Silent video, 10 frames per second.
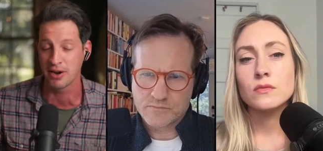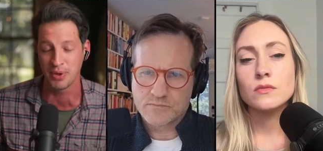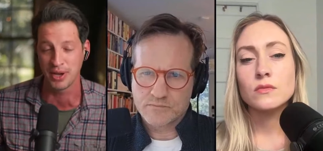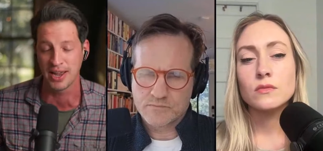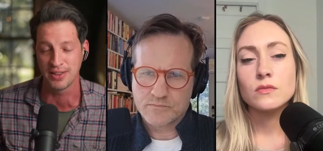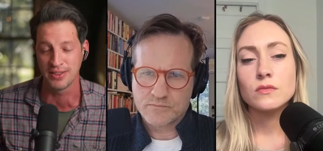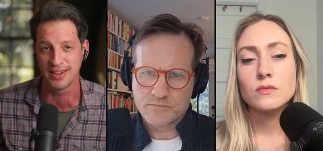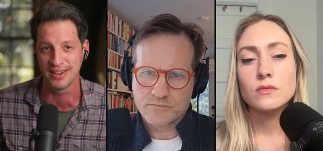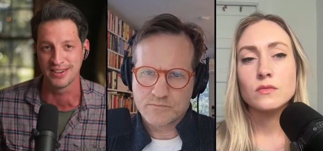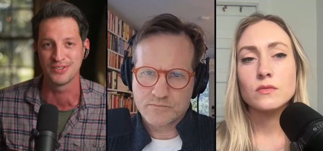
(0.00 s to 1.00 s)
Speaker 1: pick
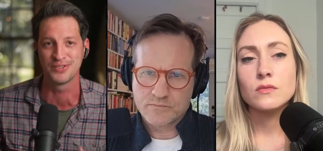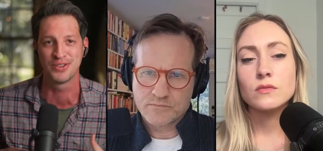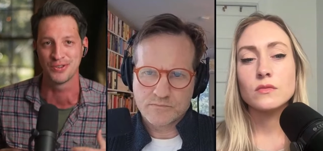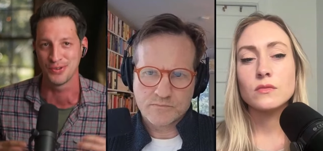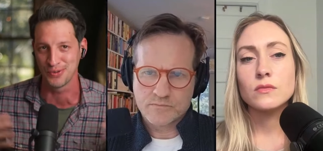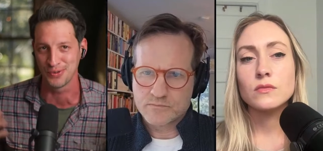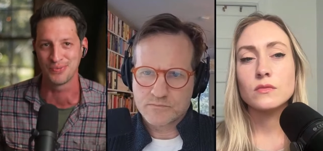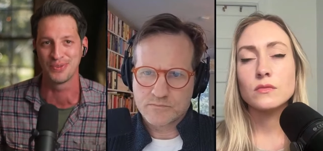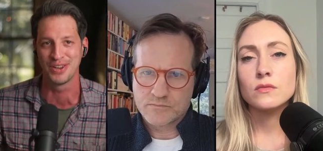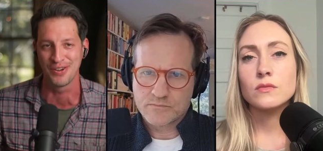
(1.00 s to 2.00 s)
anything to
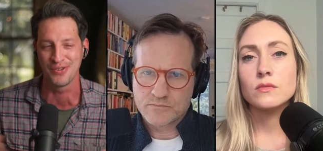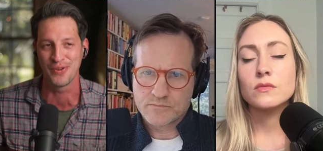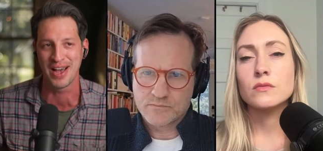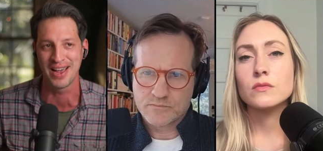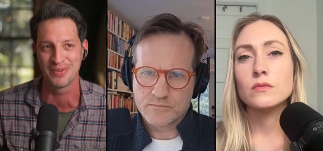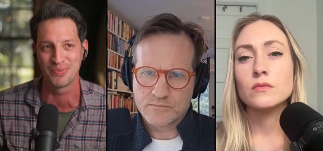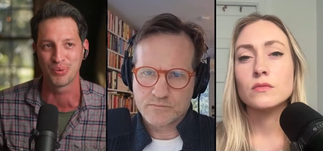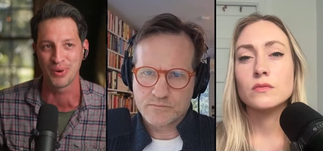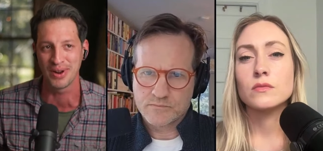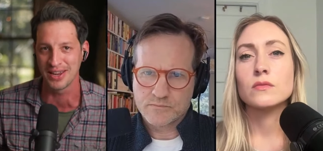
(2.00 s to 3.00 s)
you know find
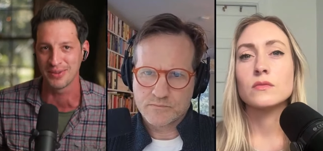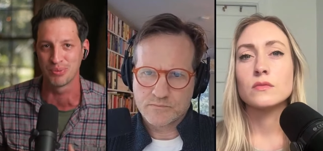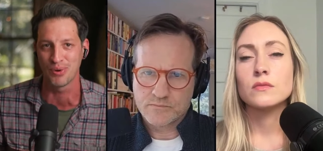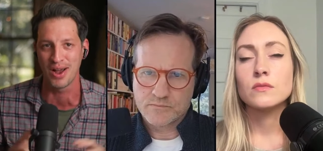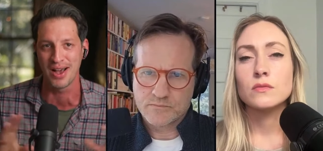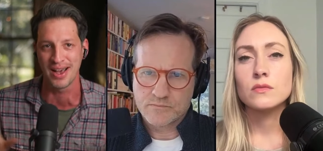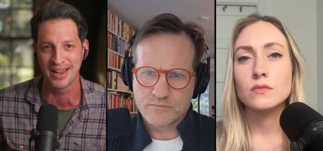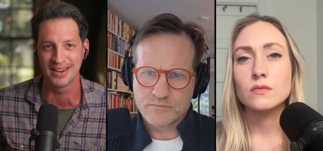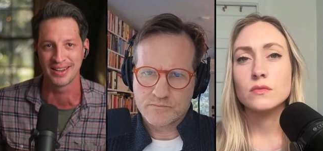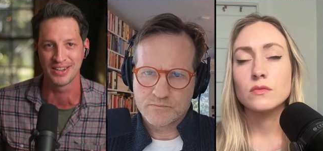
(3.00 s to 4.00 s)
pretty
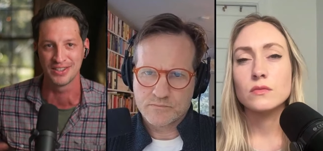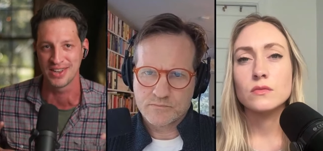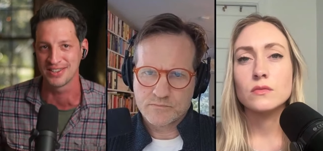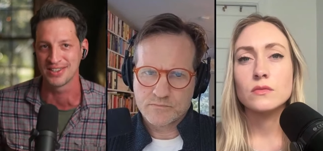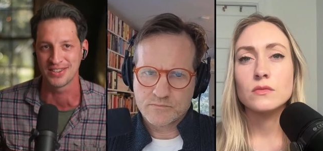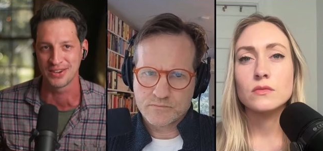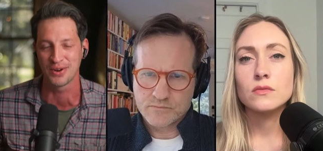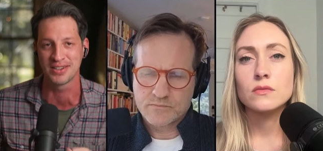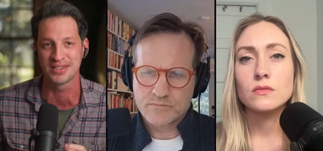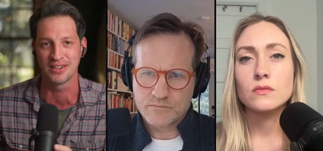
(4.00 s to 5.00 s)
broad consensus
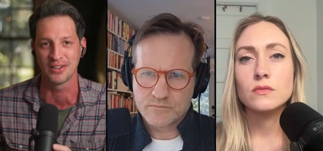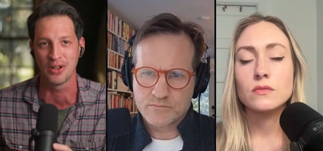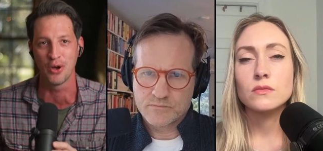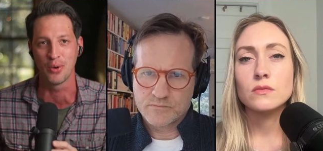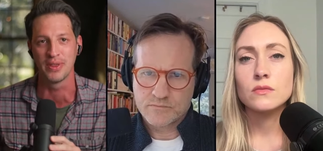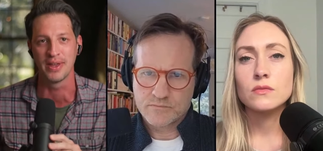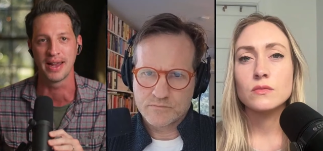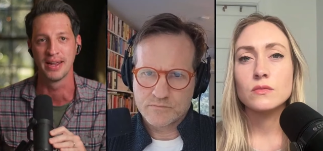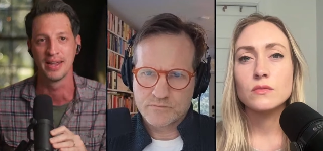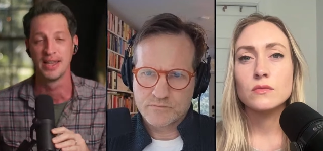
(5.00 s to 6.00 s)
across the globe
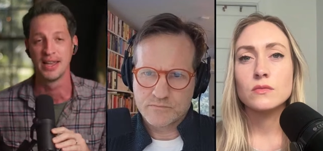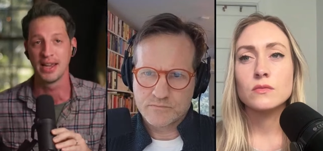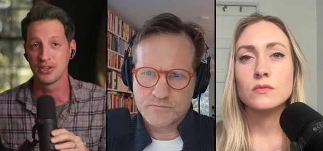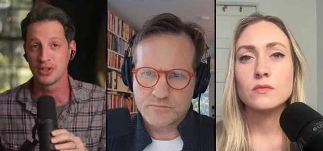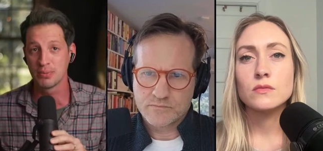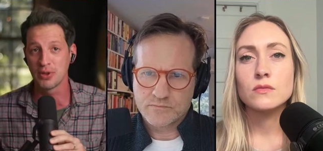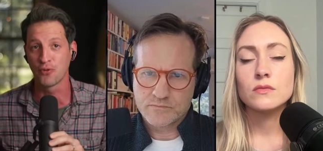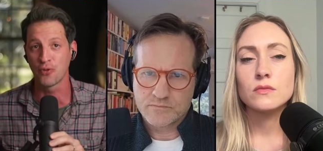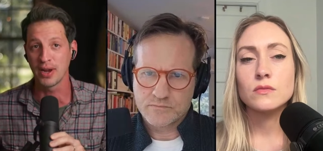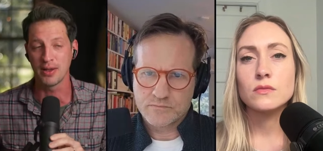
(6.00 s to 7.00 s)
that in terms of
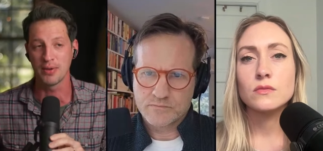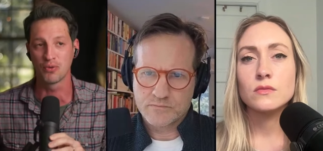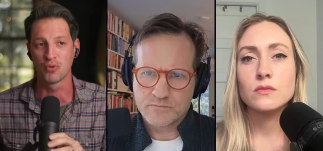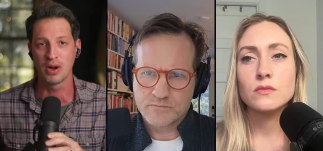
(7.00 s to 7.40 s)
freedom, R